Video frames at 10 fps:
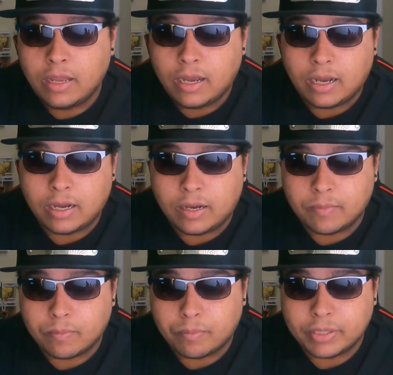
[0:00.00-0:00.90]

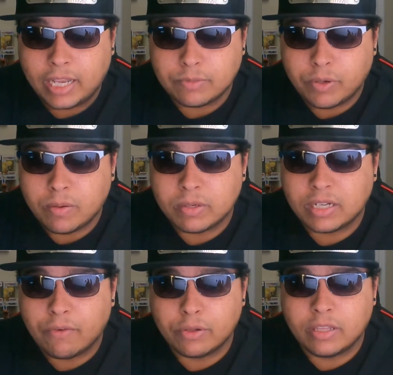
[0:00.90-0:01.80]
But that's pretty much
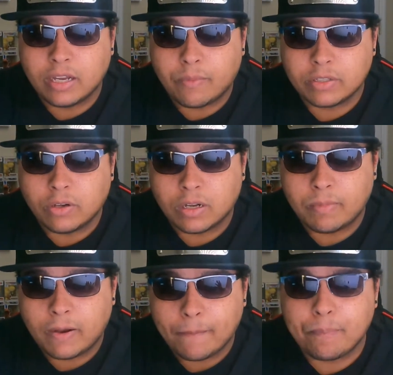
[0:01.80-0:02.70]
everything I want to talk
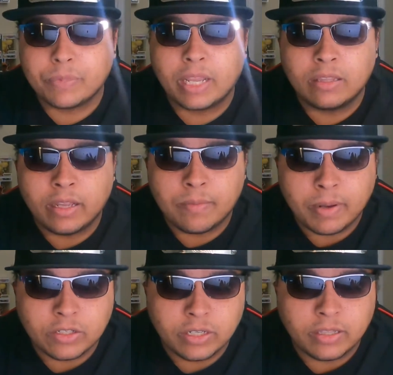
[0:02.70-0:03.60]
about. They did
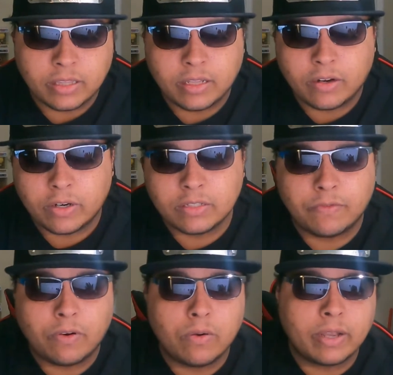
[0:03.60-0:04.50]
mention that there is a
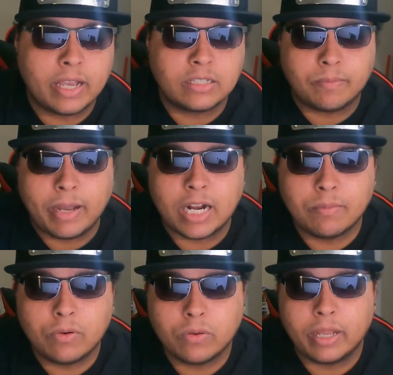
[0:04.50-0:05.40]
phone case
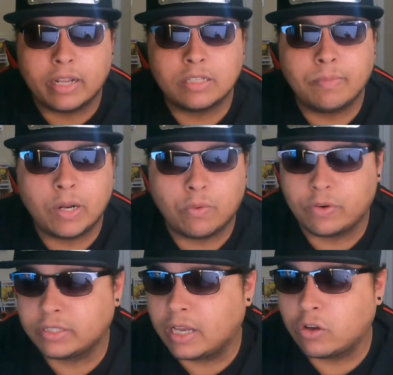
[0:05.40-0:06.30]
compatible that is made with
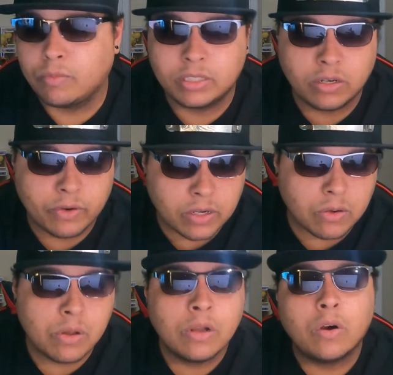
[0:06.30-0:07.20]
recycled
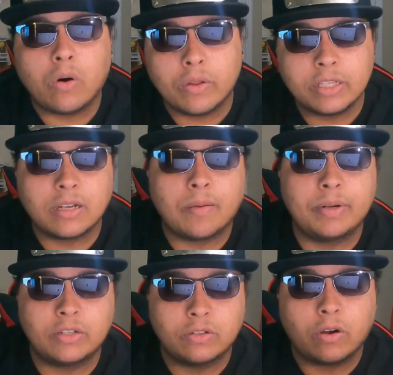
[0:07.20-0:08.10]
material. All these
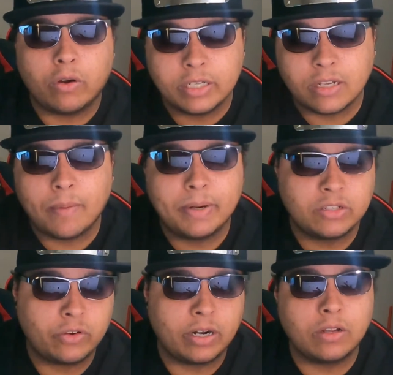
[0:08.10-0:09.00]
companies are
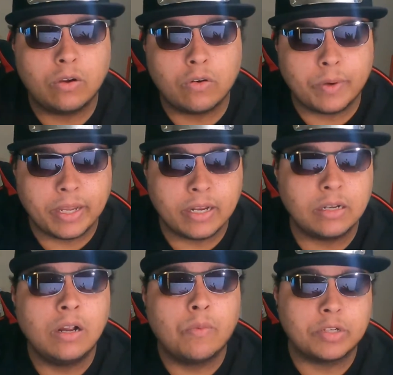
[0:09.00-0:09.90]
trying to go
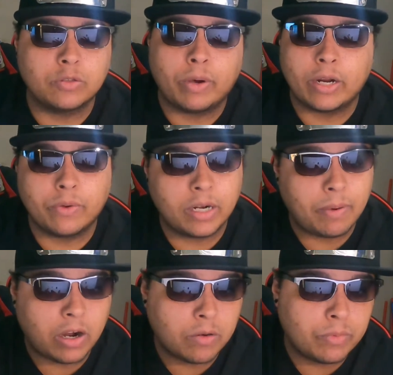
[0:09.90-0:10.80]
green, which is why you don't get a
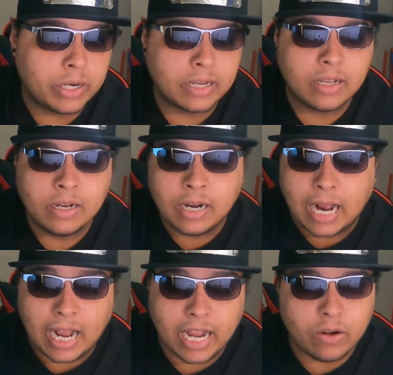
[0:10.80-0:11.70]
power brick.
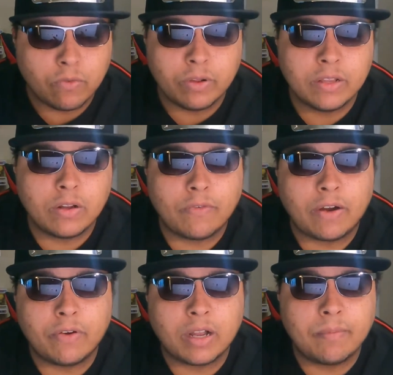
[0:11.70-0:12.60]
I don't really know if I
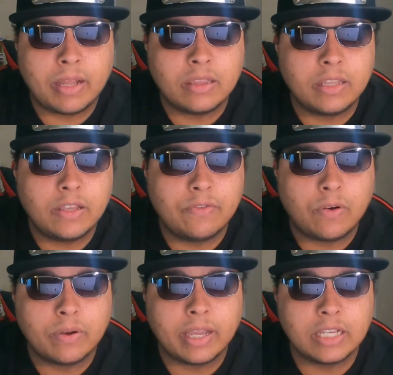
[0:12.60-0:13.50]
recommend the
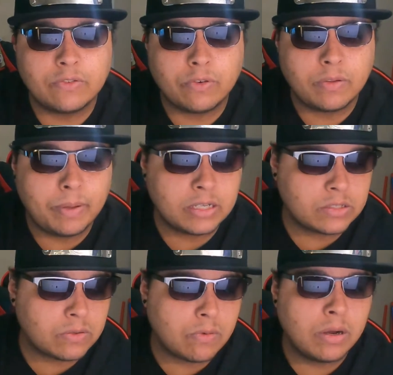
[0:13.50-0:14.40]
phone case for the
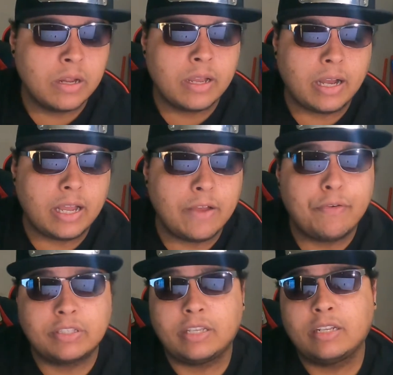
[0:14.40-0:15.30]
Pixel. if
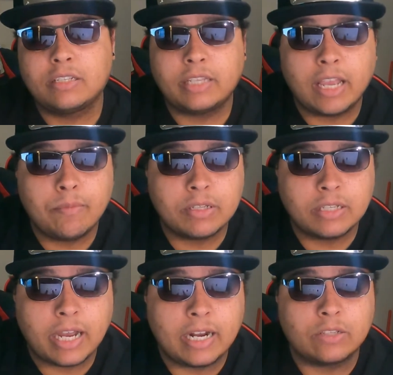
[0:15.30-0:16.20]
it's in the same
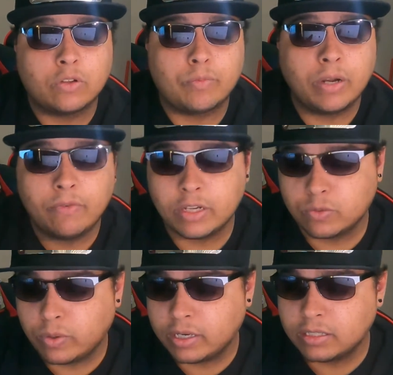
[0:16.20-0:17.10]
design as all the previous
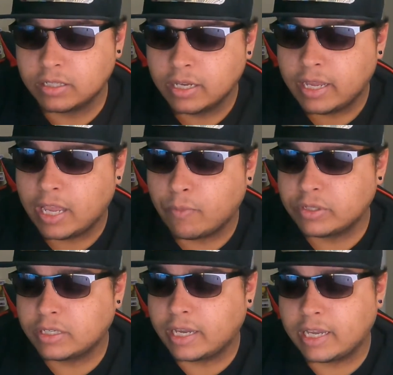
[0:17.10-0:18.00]
ones, in
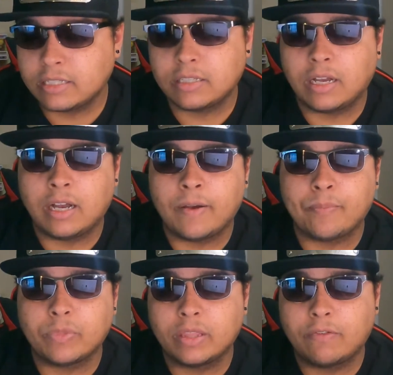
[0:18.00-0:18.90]
which case
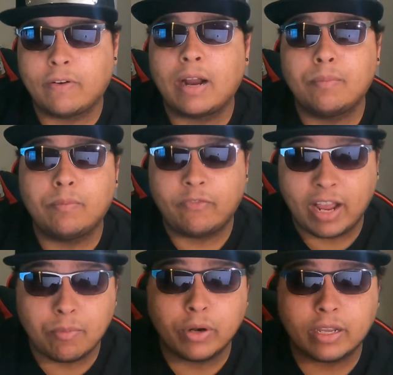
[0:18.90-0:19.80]
the
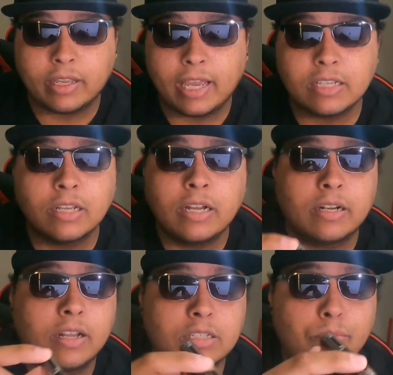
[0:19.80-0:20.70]
fabric case
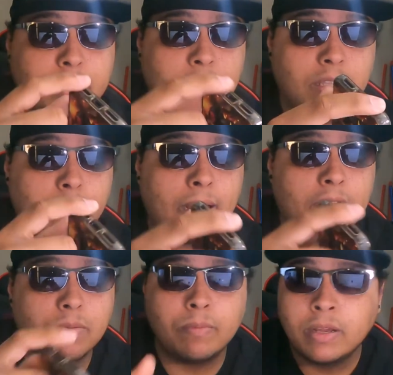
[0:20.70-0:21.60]
doesn't protect the
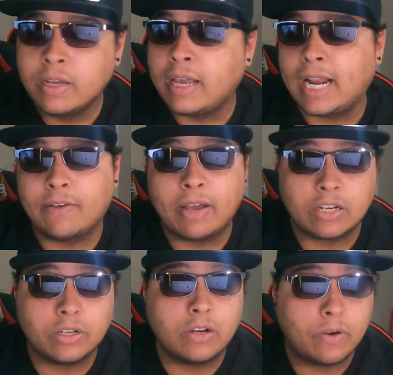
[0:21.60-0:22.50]
bottom, and I've
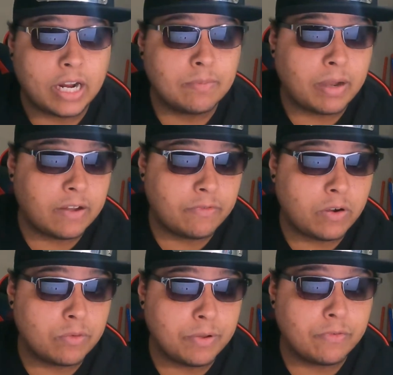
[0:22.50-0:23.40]
actually cracked my
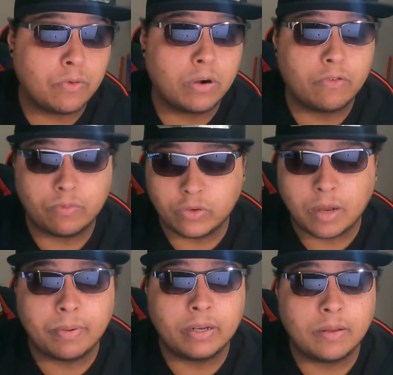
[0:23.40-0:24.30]
phone before from
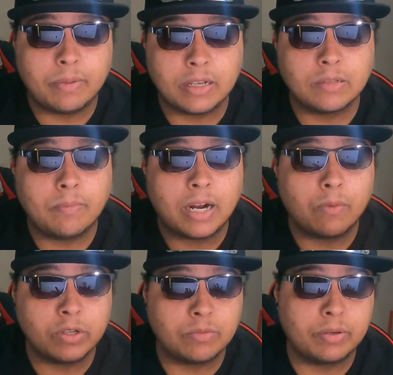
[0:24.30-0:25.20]
dropping it because the bottom
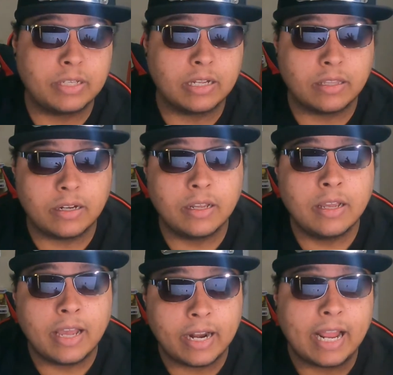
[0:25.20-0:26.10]
wasn't protected
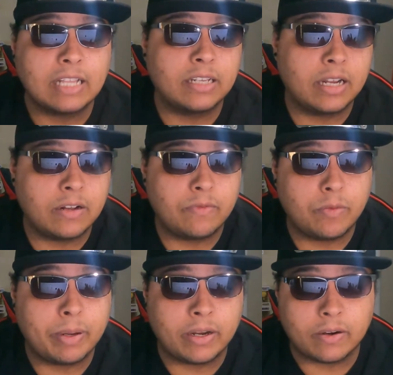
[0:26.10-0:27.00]
and I had to get it
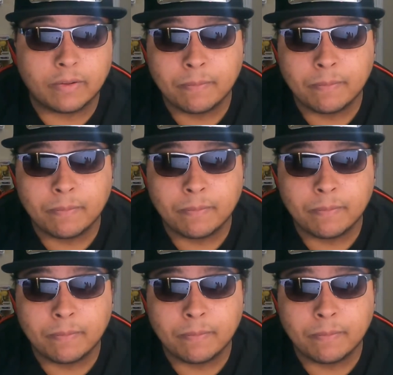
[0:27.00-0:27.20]
repaired.